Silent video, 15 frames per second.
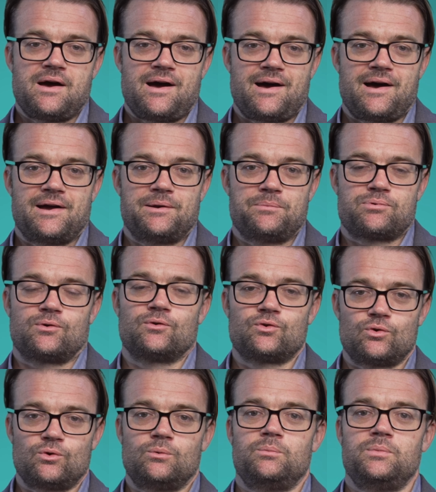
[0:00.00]
I
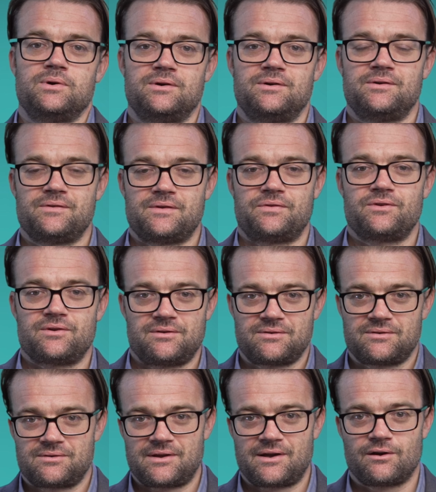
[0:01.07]
presume that
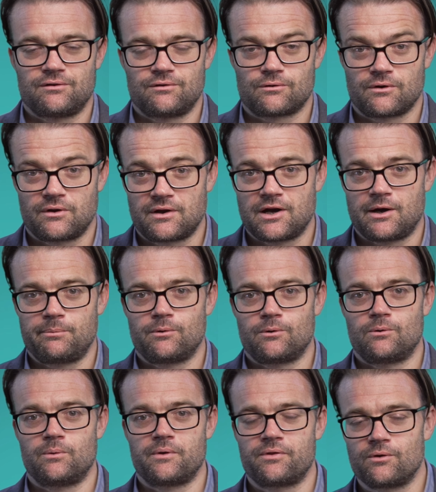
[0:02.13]
this elderly
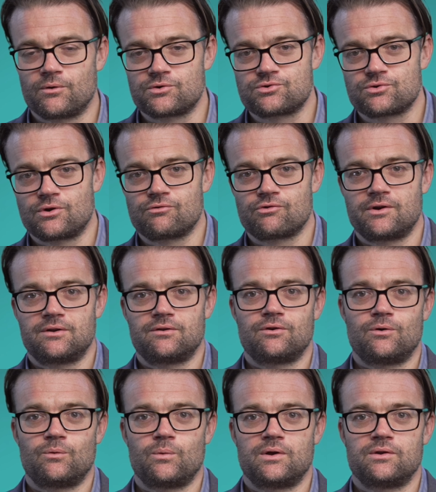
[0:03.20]
couple with no children
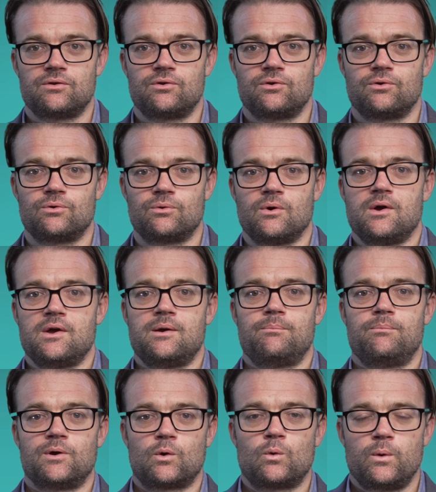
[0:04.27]
don't want to
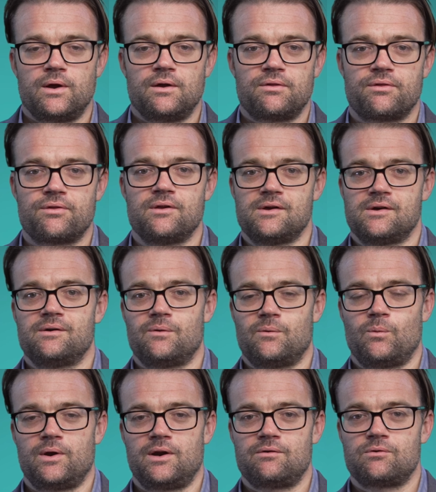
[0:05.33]
bequeath
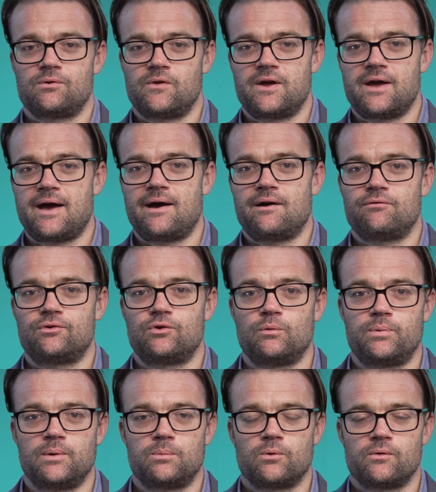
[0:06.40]
whatever they have to
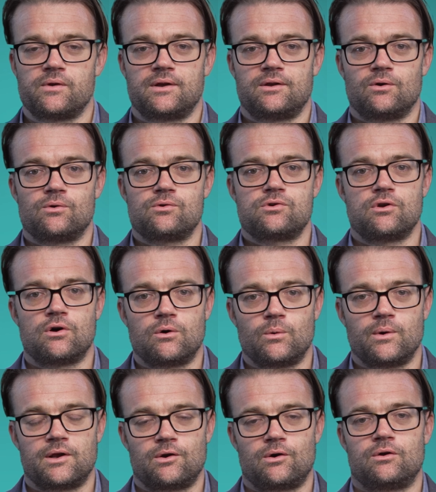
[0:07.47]
people they don't know
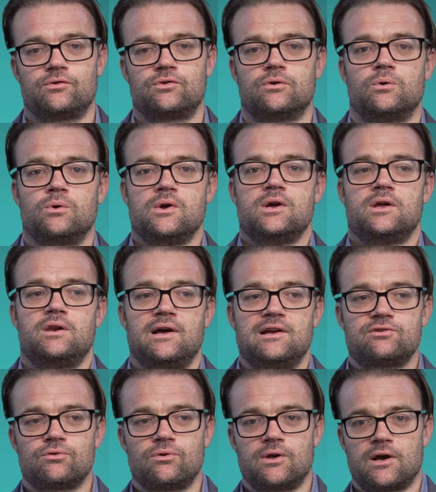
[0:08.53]
at all. So
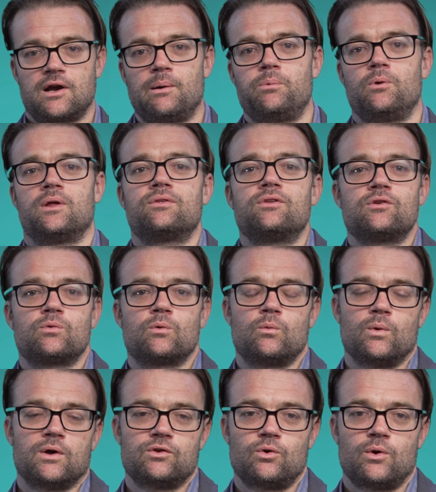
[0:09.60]
naturally a couple like this would
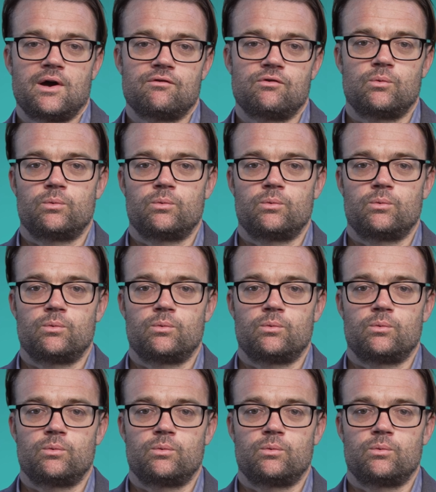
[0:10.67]
want to have a